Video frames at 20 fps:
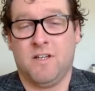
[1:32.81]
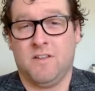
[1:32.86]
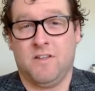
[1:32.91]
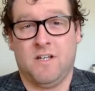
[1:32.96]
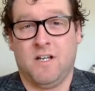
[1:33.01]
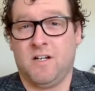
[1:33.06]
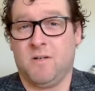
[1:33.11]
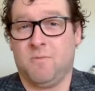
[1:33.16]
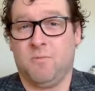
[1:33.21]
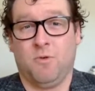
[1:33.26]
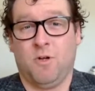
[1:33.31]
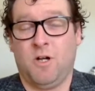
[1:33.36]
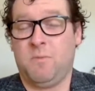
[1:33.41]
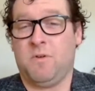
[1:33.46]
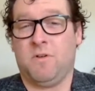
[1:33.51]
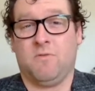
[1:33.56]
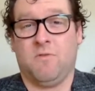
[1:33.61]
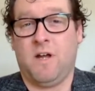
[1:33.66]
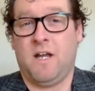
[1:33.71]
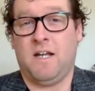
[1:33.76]
The the
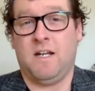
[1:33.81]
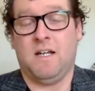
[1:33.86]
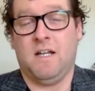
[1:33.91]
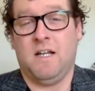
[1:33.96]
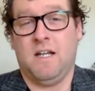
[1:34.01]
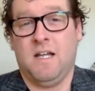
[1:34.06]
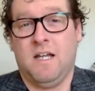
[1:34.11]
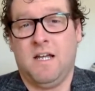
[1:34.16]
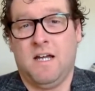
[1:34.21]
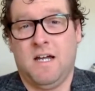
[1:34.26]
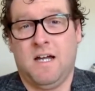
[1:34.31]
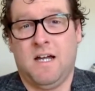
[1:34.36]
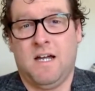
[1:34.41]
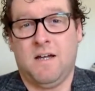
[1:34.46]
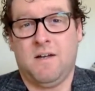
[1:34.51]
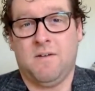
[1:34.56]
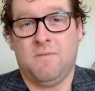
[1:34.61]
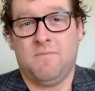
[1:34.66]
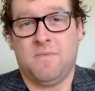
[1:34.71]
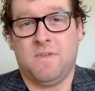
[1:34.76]
unemployment rate.
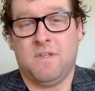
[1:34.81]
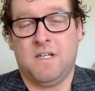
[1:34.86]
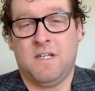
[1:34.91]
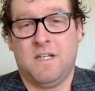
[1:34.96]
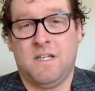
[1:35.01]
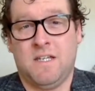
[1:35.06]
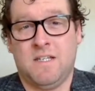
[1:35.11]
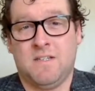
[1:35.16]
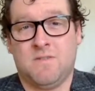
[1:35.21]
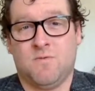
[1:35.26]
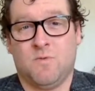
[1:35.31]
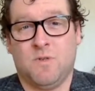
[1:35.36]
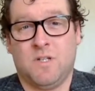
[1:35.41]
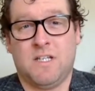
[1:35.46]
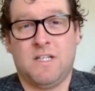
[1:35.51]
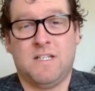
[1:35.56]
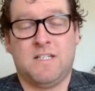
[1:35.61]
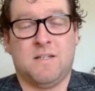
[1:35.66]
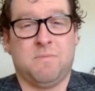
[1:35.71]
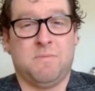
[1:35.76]
is
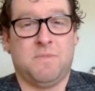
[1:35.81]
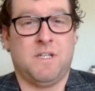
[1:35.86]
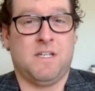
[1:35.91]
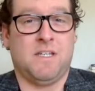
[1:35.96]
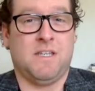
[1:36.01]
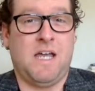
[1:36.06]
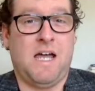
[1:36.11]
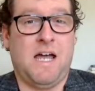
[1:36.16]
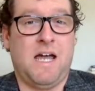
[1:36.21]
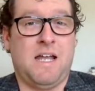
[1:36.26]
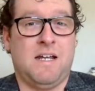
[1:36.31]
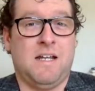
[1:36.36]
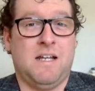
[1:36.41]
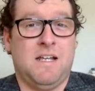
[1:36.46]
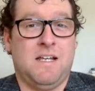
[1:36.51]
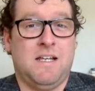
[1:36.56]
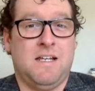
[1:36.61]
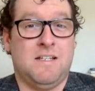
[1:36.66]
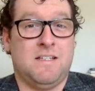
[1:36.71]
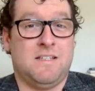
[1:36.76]
really something
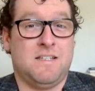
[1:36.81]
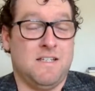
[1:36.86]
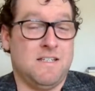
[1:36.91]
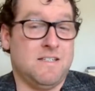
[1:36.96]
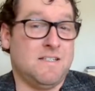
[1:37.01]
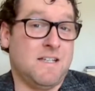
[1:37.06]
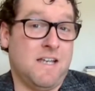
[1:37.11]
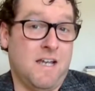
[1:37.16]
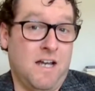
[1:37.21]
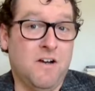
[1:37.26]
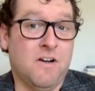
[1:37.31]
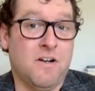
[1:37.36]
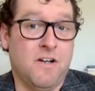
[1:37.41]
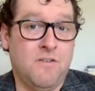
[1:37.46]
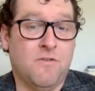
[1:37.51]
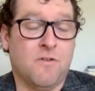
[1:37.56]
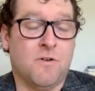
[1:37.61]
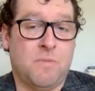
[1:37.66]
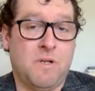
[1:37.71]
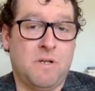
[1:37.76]
that is, is
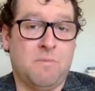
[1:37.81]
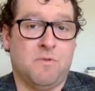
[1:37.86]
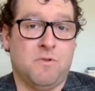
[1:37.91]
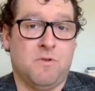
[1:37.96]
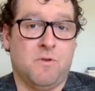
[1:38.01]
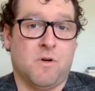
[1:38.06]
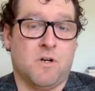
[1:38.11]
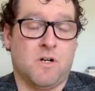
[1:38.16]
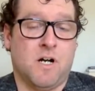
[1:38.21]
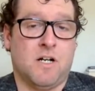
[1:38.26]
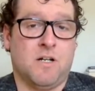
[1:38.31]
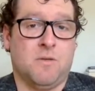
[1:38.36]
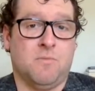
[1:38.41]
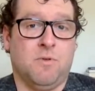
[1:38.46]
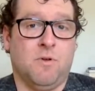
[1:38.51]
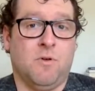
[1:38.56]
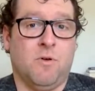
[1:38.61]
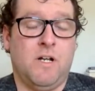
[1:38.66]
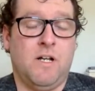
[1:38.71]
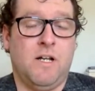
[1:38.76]
scary for people who are
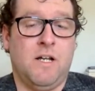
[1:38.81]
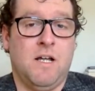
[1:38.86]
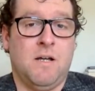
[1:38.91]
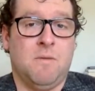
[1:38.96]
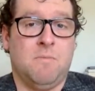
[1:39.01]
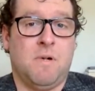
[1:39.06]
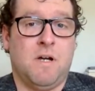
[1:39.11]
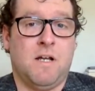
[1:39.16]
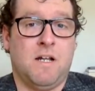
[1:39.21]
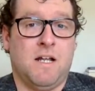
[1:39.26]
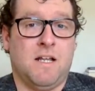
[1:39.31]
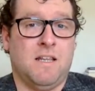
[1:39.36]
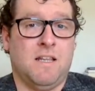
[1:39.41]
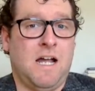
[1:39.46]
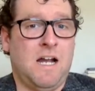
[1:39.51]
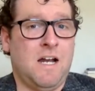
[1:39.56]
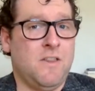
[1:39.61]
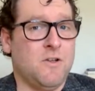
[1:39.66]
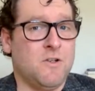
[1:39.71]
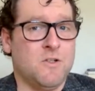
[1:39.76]
unemployed, but
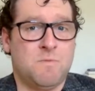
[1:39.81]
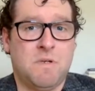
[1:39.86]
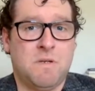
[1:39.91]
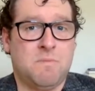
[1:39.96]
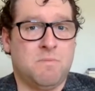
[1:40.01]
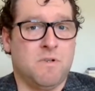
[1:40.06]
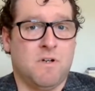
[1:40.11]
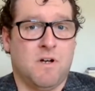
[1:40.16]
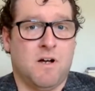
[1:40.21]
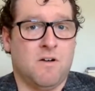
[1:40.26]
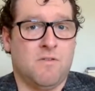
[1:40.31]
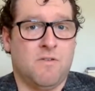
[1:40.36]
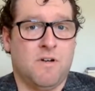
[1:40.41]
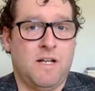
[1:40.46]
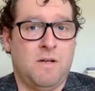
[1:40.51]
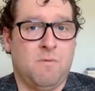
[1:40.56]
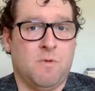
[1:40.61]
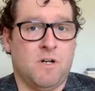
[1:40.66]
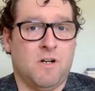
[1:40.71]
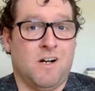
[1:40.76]
a lot of those people
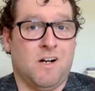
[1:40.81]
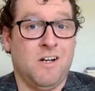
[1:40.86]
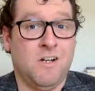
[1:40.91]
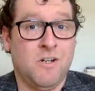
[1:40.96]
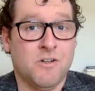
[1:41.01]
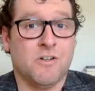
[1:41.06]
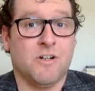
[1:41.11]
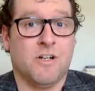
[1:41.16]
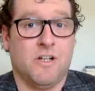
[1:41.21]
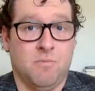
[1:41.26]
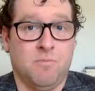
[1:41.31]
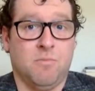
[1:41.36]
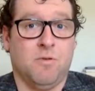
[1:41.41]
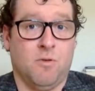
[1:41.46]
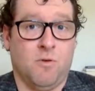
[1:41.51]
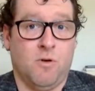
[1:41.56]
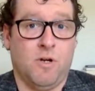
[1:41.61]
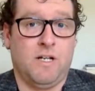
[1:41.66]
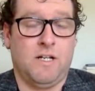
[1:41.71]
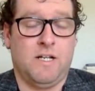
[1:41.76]
already were
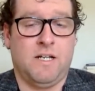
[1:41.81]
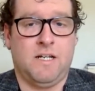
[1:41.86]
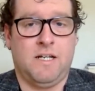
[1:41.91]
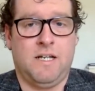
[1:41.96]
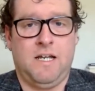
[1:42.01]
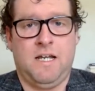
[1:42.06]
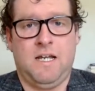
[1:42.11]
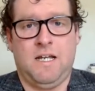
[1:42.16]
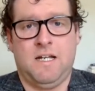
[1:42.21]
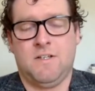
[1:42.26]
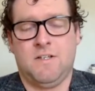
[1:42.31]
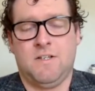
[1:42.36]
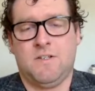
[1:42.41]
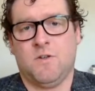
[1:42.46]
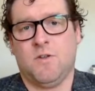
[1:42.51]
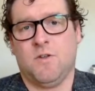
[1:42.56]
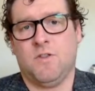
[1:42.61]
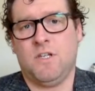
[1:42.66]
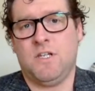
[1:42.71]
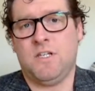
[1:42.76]
underemployed. And, and
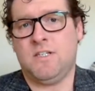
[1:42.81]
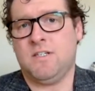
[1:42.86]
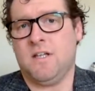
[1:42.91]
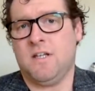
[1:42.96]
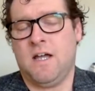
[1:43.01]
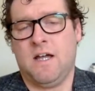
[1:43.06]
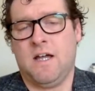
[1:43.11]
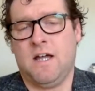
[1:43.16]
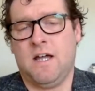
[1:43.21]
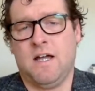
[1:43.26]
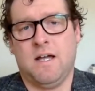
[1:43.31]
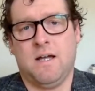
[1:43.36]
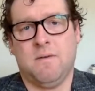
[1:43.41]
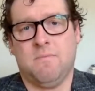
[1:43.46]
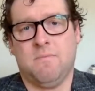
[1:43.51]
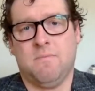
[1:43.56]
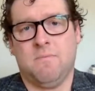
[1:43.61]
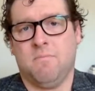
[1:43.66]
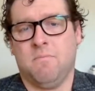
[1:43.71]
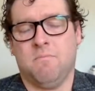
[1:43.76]
so this uh,
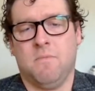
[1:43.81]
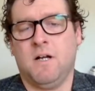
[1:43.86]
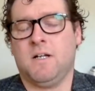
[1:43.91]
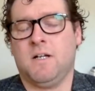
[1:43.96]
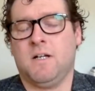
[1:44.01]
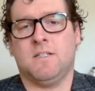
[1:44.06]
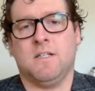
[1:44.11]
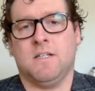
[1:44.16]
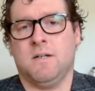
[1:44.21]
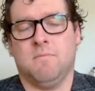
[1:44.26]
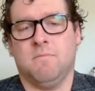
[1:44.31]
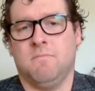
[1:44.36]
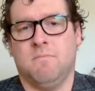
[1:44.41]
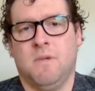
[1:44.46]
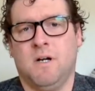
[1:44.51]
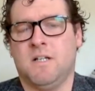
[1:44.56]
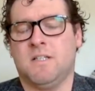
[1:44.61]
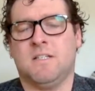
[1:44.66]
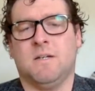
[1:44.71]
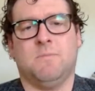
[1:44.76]
mucks, uh,
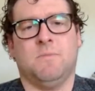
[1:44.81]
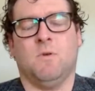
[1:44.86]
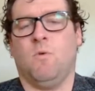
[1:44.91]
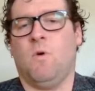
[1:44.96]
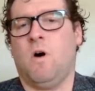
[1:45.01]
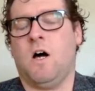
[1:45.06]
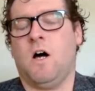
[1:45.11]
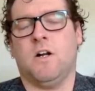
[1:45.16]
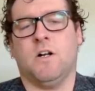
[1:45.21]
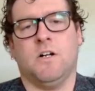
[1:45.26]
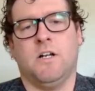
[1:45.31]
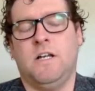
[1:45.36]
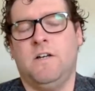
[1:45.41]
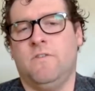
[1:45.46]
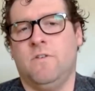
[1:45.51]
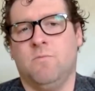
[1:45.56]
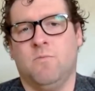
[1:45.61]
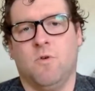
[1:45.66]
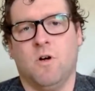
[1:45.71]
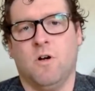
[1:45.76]
mucks up the water
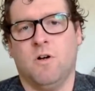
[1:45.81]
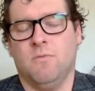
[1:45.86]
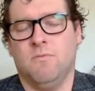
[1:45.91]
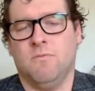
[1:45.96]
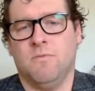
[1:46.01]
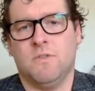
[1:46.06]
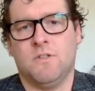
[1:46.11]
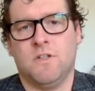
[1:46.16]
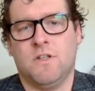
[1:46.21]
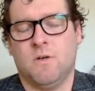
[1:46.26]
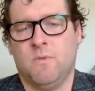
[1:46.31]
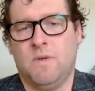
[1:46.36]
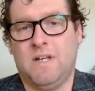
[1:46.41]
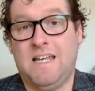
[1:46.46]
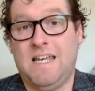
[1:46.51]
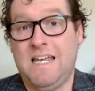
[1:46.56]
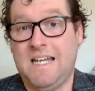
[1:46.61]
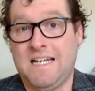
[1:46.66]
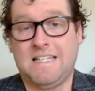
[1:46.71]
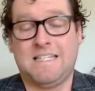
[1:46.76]
even more so that
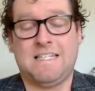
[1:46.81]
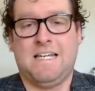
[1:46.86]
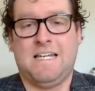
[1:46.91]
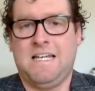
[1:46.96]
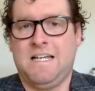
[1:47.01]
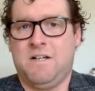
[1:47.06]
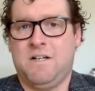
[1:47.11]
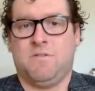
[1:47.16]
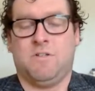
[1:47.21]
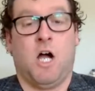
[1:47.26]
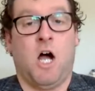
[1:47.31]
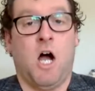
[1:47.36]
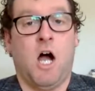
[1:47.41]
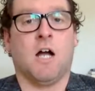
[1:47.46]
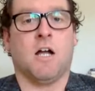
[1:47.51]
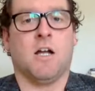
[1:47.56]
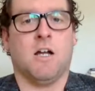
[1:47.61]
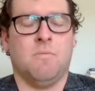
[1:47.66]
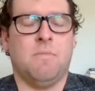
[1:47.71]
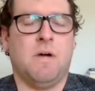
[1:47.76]
we can't
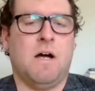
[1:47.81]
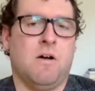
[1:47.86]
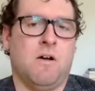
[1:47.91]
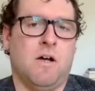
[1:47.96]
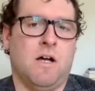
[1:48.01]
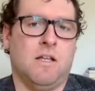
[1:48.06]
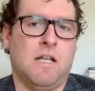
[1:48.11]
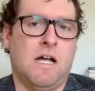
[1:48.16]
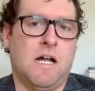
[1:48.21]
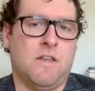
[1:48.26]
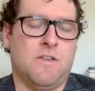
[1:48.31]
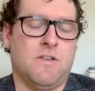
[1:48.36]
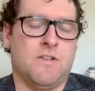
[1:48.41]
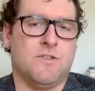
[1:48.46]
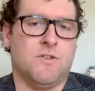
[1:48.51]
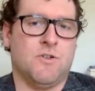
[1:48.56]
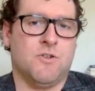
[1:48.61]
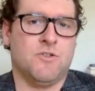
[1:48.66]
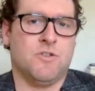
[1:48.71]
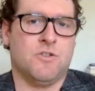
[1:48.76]
talk about a lot
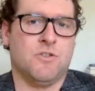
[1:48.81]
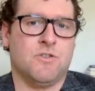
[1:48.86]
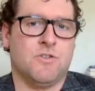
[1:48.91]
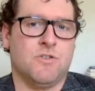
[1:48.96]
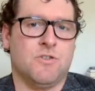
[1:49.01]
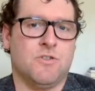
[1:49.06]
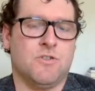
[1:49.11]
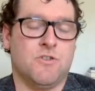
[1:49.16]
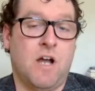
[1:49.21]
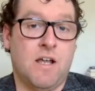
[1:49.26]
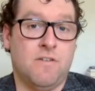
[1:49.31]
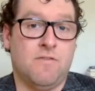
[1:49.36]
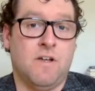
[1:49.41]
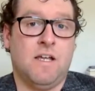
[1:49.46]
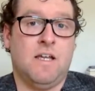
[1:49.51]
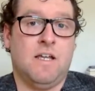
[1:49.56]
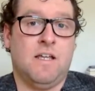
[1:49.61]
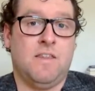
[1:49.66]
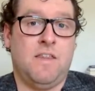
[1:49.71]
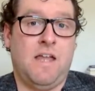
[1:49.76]
of the social
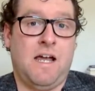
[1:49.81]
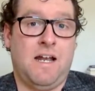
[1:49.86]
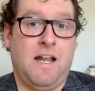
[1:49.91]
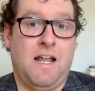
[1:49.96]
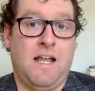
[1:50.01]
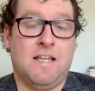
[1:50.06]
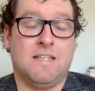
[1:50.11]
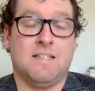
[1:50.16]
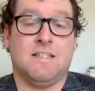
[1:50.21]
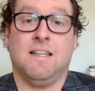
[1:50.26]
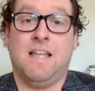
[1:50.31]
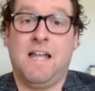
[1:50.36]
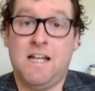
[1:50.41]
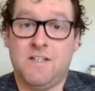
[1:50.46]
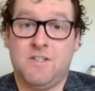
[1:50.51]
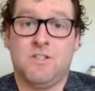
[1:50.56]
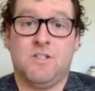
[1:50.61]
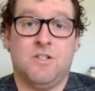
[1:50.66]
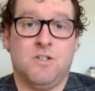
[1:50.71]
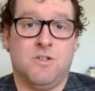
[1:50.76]
strife that has
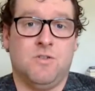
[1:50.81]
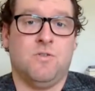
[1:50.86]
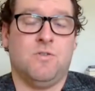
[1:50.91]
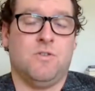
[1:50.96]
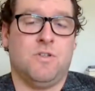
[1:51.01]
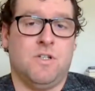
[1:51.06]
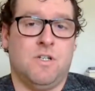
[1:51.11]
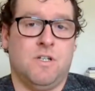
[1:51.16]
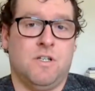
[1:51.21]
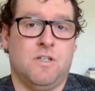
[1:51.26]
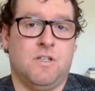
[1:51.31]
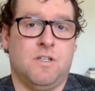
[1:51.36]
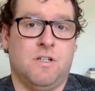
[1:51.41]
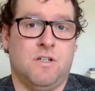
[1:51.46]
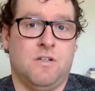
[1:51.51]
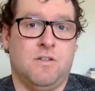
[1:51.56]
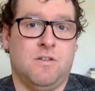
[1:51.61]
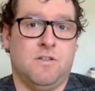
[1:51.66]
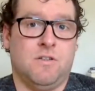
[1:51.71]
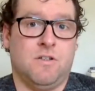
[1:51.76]
led to the,
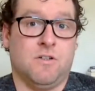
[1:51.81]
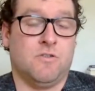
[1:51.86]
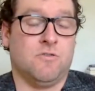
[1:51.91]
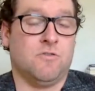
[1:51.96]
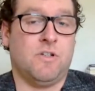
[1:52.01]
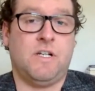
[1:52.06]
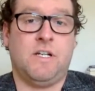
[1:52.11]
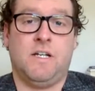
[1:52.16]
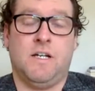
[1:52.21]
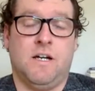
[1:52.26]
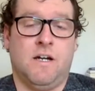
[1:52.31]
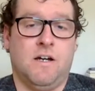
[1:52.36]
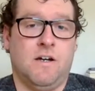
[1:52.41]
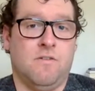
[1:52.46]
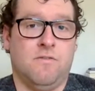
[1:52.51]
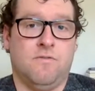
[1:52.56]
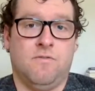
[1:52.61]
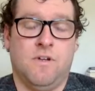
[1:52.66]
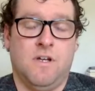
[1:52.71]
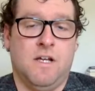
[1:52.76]
the degree
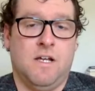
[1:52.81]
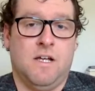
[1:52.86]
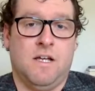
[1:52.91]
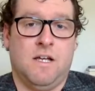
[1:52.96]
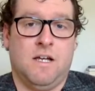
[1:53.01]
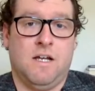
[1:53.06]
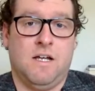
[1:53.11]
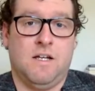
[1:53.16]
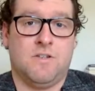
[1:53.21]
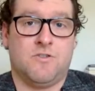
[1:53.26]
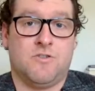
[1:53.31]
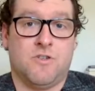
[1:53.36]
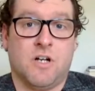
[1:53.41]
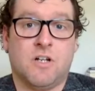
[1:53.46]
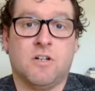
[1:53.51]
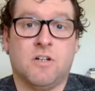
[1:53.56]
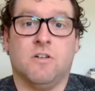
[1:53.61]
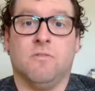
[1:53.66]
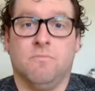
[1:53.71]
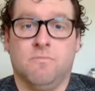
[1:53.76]
of uh,
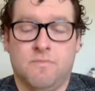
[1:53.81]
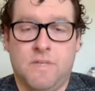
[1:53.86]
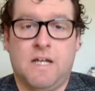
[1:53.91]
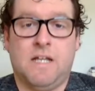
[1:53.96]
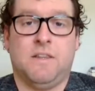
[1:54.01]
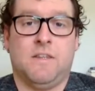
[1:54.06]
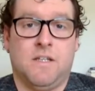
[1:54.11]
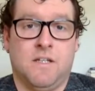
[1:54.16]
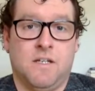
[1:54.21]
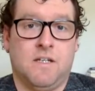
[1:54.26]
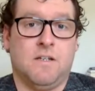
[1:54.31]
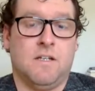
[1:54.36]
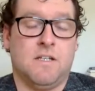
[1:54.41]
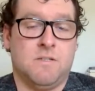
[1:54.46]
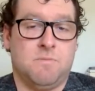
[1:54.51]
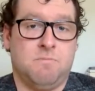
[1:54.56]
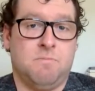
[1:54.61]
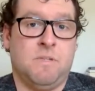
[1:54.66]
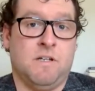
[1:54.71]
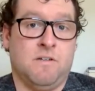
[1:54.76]
struggle that
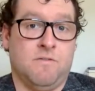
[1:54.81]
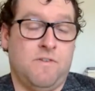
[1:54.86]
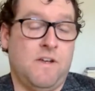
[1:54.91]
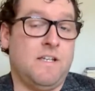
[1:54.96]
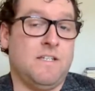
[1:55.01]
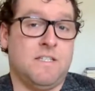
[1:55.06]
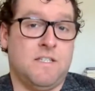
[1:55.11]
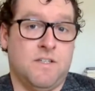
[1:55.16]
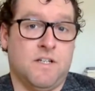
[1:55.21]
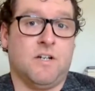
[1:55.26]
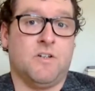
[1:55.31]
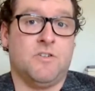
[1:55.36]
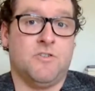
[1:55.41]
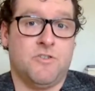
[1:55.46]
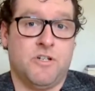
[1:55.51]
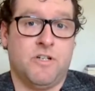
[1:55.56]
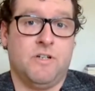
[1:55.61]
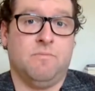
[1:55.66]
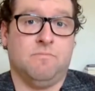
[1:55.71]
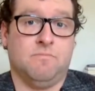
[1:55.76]
uh, is right. being faced in the
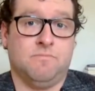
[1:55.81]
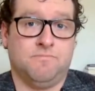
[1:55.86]
country.